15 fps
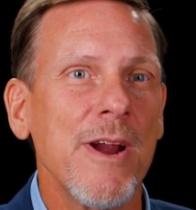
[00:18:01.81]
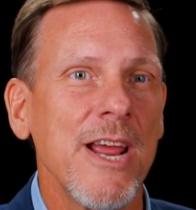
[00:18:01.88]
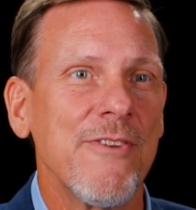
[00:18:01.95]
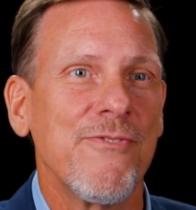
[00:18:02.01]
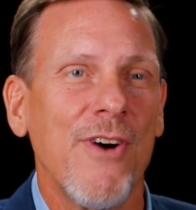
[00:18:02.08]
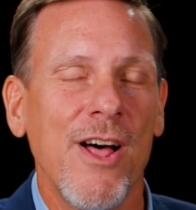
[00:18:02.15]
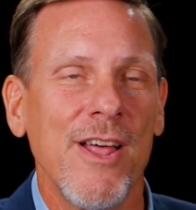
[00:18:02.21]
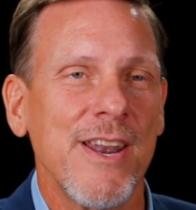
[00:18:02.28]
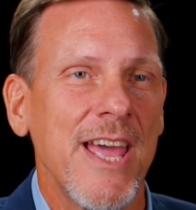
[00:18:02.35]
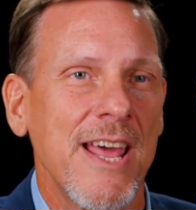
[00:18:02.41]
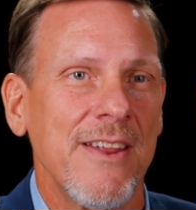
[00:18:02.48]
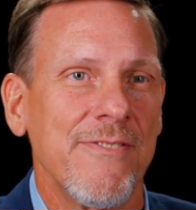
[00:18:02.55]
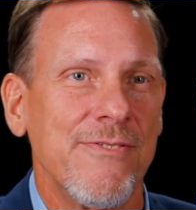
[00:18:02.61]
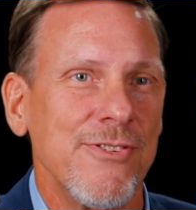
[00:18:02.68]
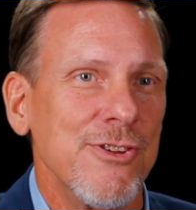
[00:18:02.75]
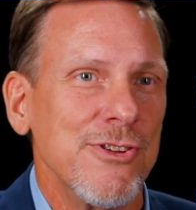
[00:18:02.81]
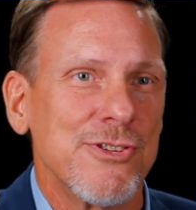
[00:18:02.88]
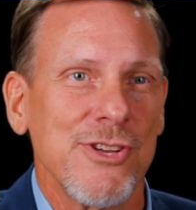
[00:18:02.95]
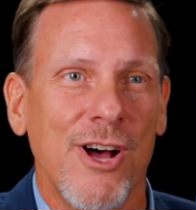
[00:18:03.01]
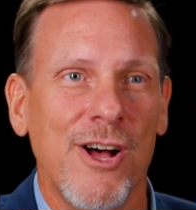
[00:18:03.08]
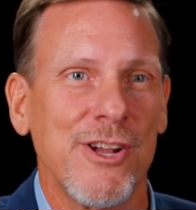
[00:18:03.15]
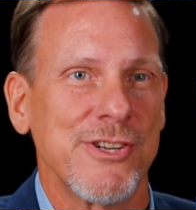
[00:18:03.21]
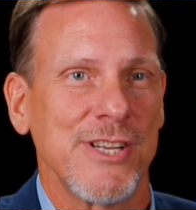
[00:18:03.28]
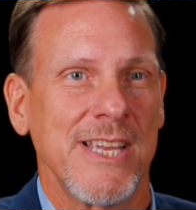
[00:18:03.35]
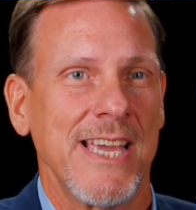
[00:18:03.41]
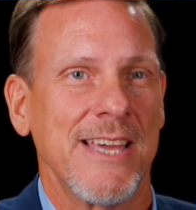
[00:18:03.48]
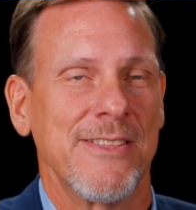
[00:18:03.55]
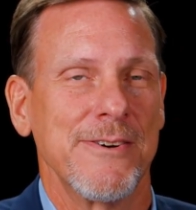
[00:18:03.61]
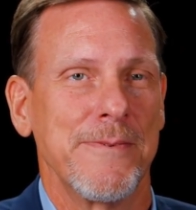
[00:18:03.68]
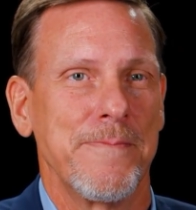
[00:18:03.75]
had fallen out of use
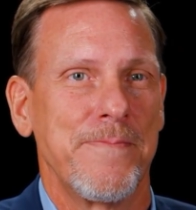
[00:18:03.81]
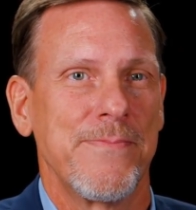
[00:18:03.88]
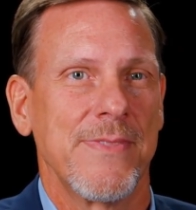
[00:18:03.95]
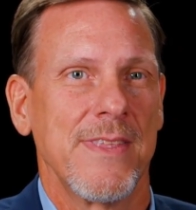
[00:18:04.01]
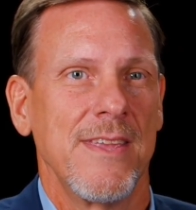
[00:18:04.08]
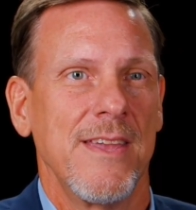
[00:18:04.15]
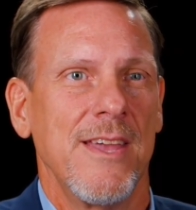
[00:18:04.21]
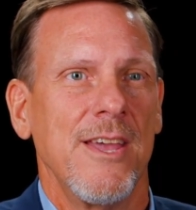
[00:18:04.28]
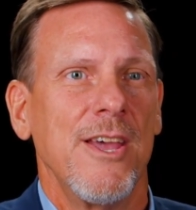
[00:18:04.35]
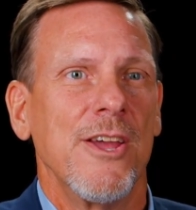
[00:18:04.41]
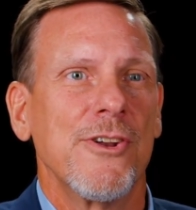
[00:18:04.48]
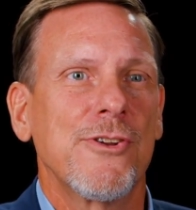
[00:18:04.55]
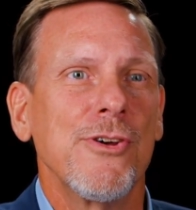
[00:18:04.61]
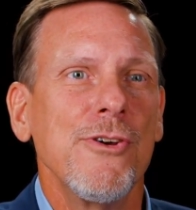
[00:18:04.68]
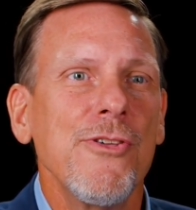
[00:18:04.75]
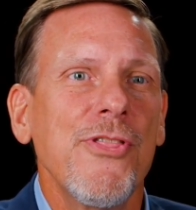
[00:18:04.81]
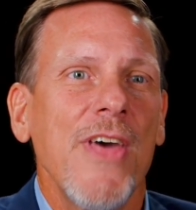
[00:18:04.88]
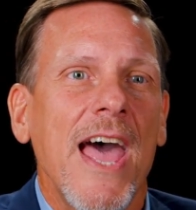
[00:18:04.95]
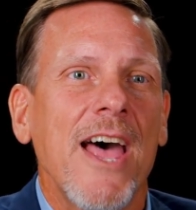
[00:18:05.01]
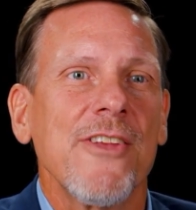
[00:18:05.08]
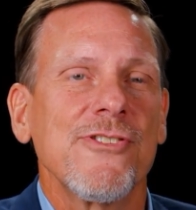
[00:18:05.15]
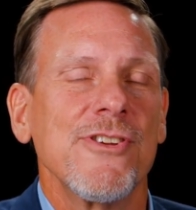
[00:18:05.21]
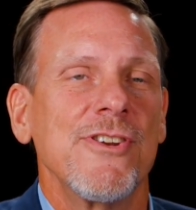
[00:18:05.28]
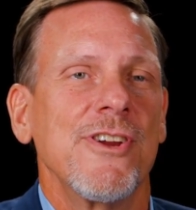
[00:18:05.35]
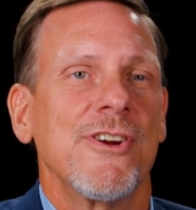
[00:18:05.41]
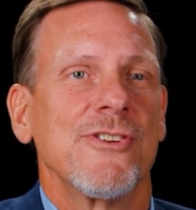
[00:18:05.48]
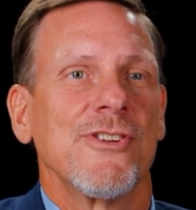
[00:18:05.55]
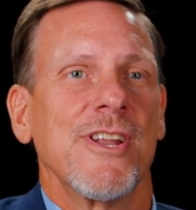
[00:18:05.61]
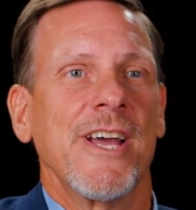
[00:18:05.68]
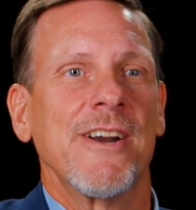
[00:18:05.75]
altogether. 2,000
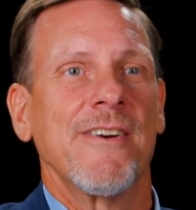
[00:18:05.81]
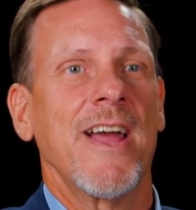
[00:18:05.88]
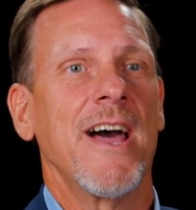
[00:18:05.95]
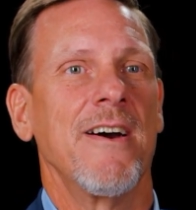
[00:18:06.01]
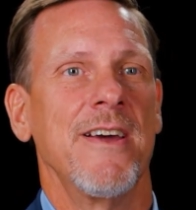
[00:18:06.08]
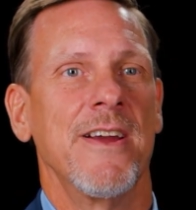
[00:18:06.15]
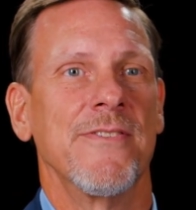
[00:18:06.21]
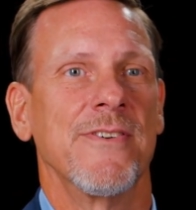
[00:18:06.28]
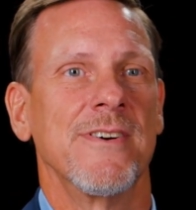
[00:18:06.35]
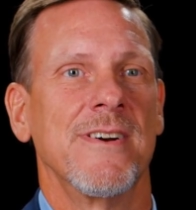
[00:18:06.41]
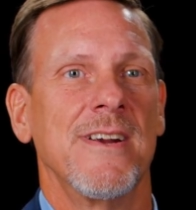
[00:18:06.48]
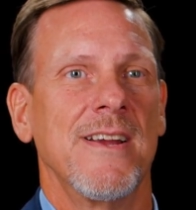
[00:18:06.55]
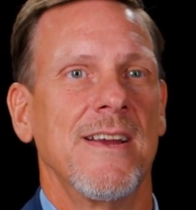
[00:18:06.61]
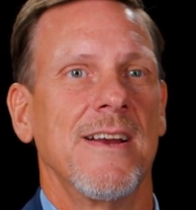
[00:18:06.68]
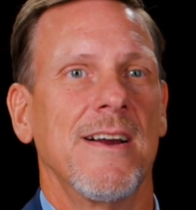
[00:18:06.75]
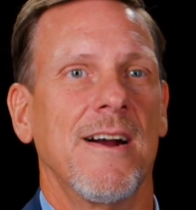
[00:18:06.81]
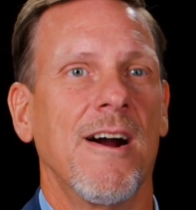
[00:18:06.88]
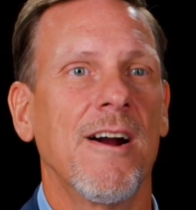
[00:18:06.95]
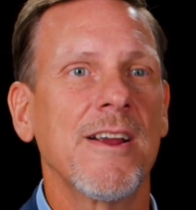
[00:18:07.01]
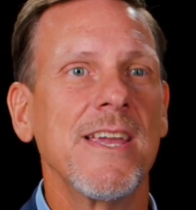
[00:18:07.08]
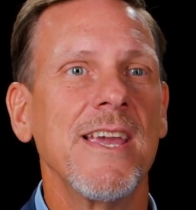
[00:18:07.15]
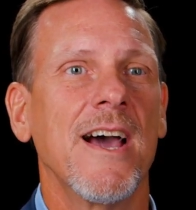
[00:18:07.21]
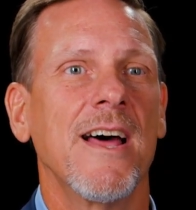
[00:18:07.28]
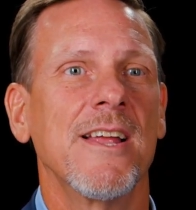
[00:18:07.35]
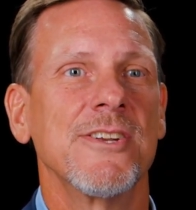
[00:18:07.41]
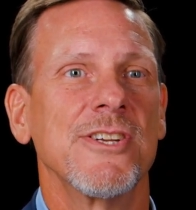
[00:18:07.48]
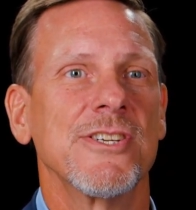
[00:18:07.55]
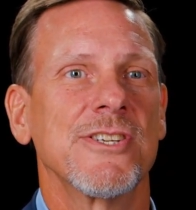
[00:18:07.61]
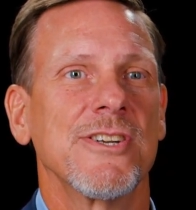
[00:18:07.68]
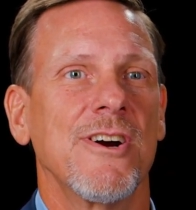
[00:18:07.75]
years later, however,
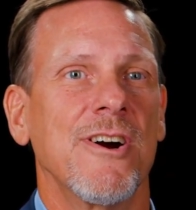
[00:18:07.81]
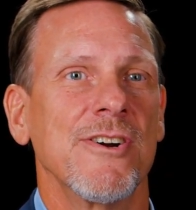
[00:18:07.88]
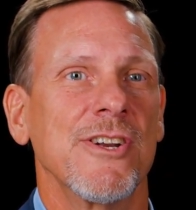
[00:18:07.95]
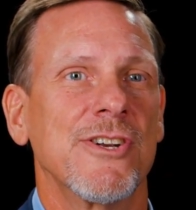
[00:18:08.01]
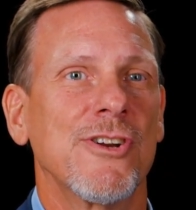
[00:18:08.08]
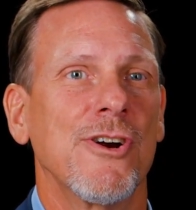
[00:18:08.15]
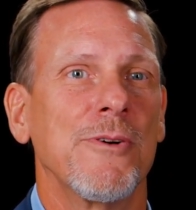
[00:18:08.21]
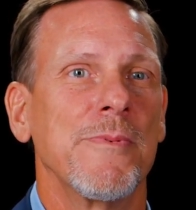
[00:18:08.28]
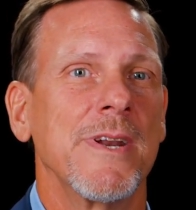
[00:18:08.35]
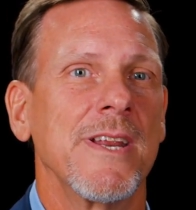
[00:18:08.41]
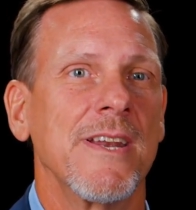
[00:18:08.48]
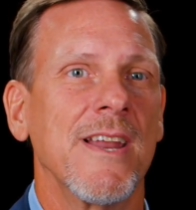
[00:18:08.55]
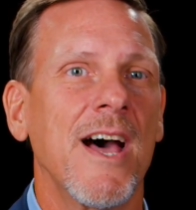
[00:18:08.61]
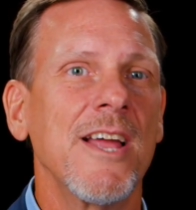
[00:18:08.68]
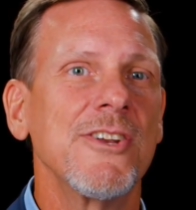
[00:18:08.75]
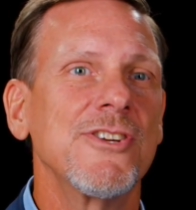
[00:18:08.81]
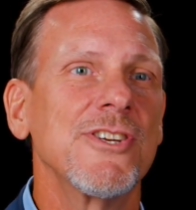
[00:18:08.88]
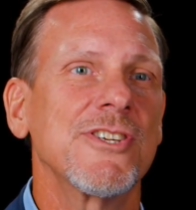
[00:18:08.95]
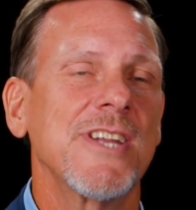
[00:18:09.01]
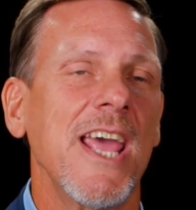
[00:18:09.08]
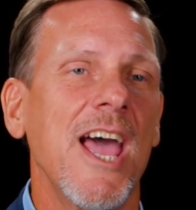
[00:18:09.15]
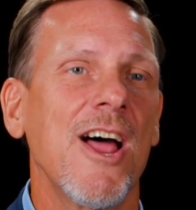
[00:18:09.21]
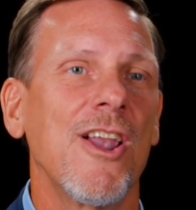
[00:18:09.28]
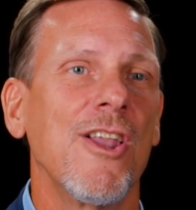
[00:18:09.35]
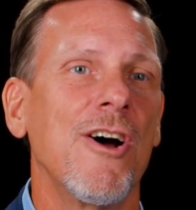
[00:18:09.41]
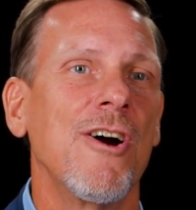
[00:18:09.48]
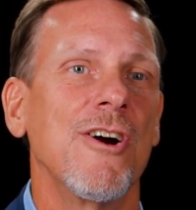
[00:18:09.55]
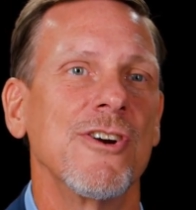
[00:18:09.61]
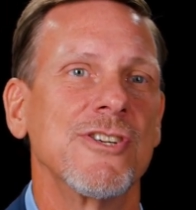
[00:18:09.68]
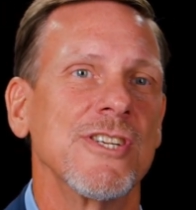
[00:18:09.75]
archaeologists are determining not just how
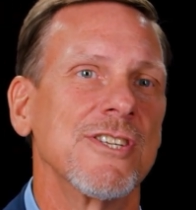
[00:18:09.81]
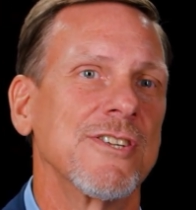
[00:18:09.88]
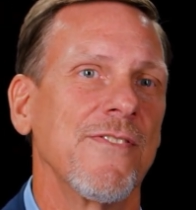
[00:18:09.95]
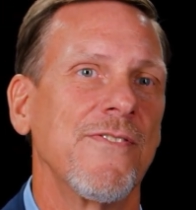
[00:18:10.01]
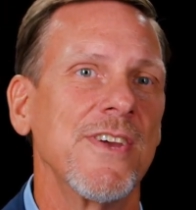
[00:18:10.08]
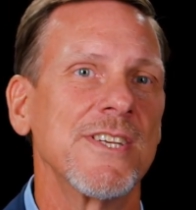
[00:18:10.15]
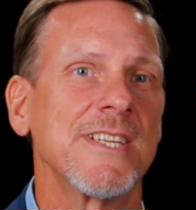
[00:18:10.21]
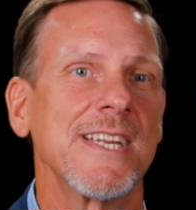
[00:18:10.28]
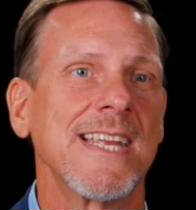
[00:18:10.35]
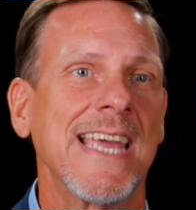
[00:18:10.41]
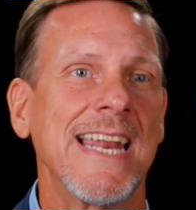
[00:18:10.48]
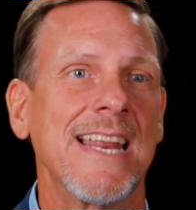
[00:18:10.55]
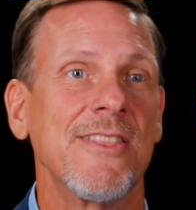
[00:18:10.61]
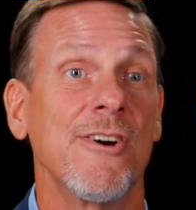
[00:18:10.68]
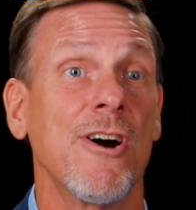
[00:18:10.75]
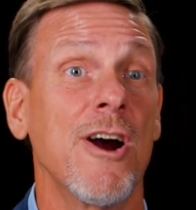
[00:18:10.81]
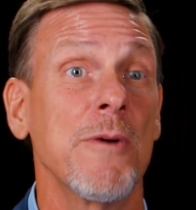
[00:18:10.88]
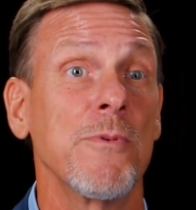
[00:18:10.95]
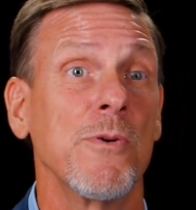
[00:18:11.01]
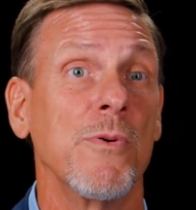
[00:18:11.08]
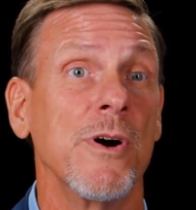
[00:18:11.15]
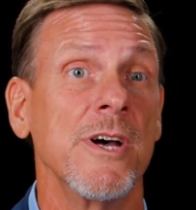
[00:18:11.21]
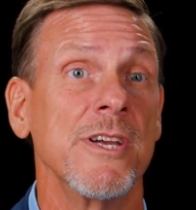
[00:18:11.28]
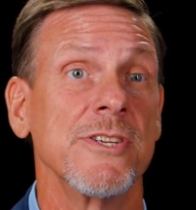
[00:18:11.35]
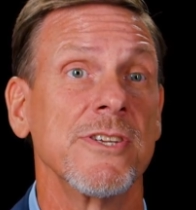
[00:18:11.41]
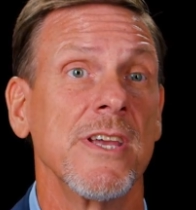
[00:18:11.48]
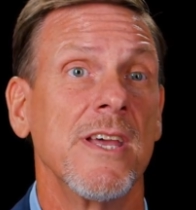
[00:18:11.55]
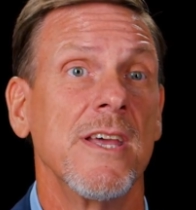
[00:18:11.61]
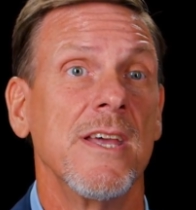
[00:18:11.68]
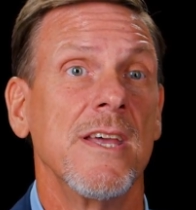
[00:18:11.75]
large and sophisticated the harbor was,
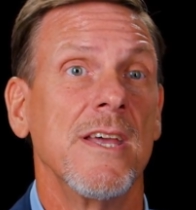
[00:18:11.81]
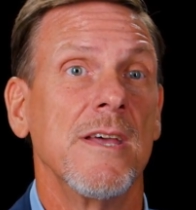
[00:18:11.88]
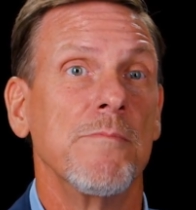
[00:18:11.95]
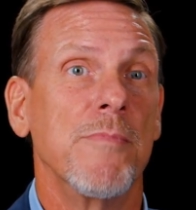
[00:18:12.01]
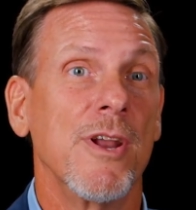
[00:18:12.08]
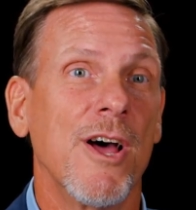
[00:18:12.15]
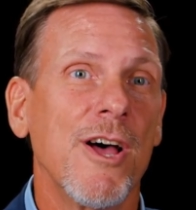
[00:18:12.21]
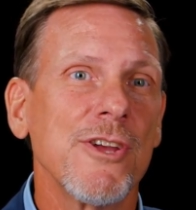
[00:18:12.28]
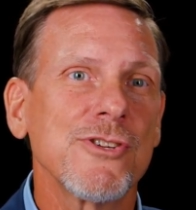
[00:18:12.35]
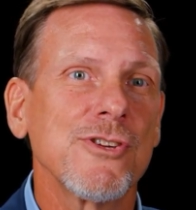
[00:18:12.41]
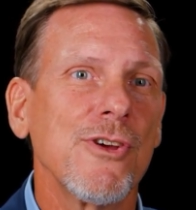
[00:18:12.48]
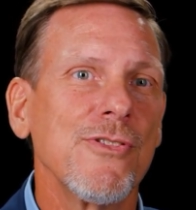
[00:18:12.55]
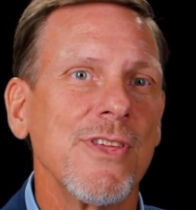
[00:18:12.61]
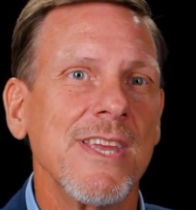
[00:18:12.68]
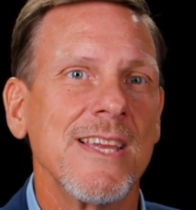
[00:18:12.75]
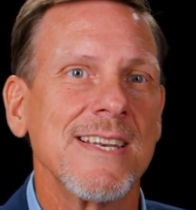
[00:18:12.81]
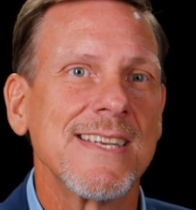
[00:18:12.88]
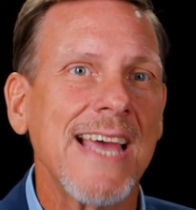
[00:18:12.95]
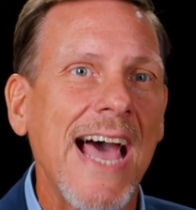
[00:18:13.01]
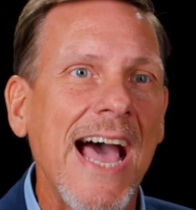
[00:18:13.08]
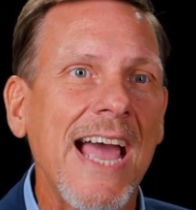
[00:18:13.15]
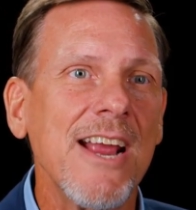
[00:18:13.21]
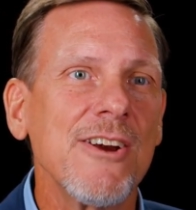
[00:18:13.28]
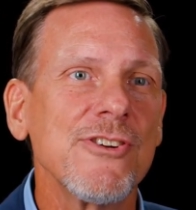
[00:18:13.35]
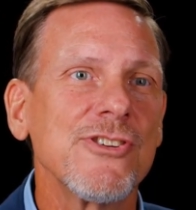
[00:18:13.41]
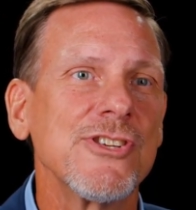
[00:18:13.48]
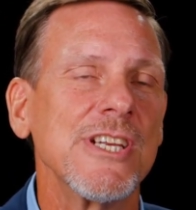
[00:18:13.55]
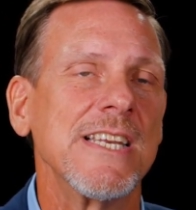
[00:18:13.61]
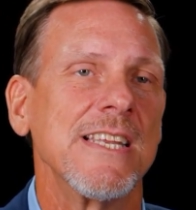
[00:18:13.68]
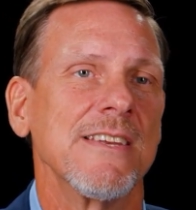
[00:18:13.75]
but also the entire
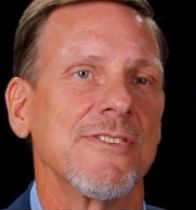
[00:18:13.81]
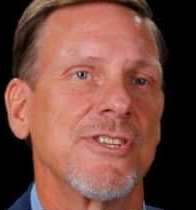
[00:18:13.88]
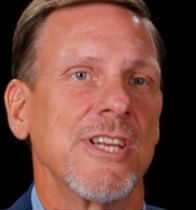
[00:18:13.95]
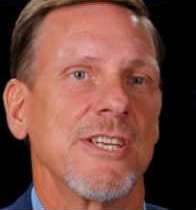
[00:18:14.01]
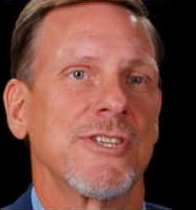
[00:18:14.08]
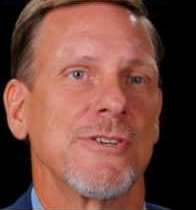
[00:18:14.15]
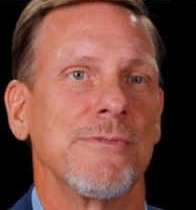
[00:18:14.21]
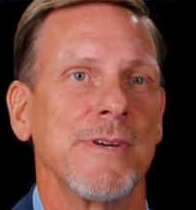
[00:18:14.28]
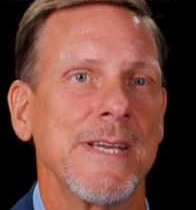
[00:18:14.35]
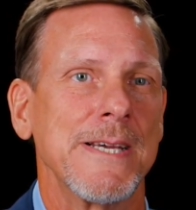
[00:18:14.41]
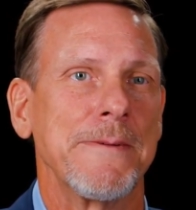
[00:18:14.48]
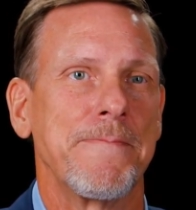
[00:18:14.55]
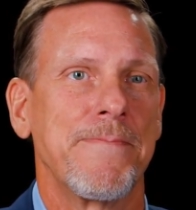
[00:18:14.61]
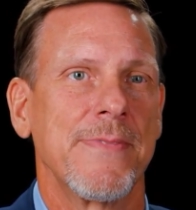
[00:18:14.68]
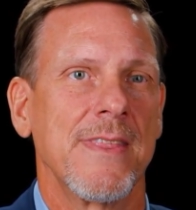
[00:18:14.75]
city of Caesarea.